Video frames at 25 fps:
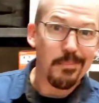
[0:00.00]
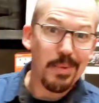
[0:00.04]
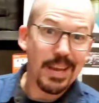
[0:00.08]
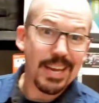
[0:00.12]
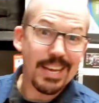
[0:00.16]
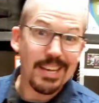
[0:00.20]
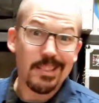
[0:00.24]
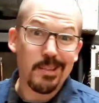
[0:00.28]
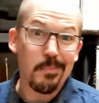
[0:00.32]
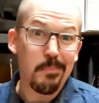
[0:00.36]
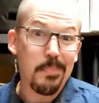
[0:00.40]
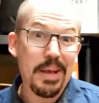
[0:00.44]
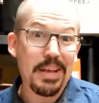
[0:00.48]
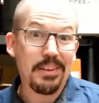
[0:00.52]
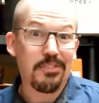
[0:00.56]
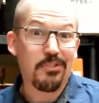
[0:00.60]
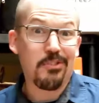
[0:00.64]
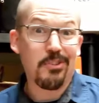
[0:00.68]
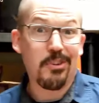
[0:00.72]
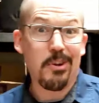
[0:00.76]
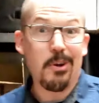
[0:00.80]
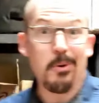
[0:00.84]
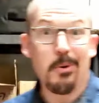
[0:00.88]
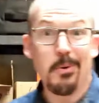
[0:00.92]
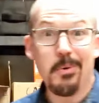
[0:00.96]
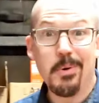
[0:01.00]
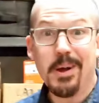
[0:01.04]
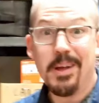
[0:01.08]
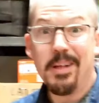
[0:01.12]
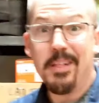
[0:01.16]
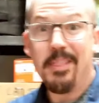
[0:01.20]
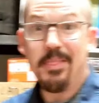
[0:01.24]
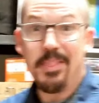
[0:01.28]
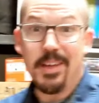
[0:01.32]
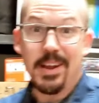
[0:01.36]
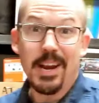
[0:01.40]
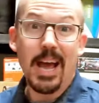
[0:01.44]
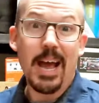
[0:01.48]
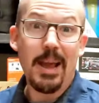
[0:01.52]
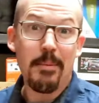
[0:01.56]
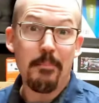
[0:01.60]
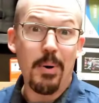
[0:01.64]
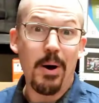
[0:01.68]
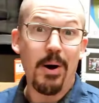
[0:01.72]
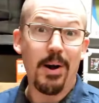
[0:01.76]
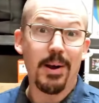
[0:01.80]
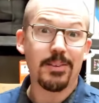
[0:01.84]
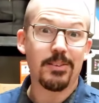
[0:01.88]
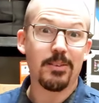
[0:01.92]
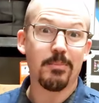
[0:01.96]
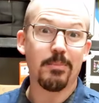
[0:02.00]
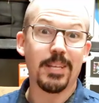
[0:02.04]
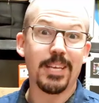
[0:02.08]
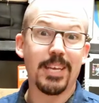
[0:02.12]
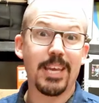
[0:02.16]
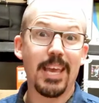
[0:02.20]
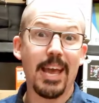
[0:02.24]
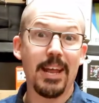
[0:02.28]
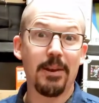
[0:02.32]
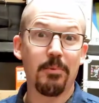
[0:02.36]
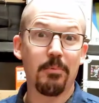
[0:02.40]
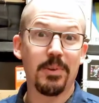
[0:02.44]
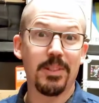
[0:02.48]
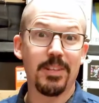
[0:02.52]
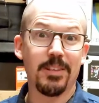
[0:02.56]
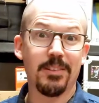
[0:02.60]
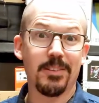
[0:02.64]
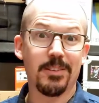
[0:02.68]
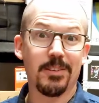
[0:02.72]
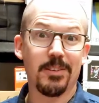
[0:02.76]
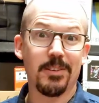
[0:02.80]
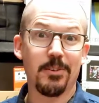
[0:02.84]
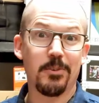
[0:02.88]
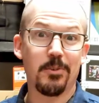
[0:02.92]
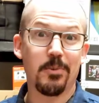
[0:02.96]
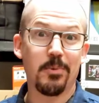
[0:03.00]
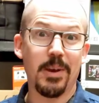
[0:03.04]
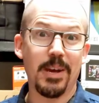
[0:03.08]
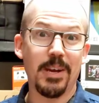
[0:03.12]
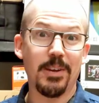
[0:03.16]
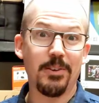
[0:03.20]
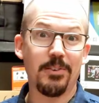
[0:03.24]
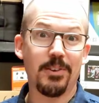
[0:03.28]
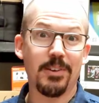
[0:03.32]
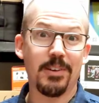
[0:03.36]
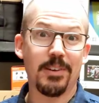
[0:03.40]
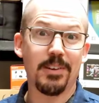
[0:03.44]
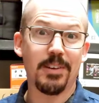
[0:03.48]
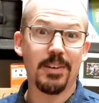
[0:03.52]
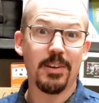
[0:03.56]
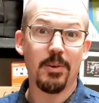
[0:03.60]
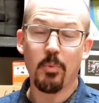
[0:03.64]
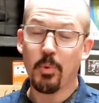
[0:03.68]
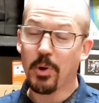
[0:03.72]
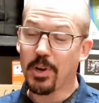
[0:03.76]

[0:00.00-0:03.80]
going to make it the best show that I possibly can within the situation.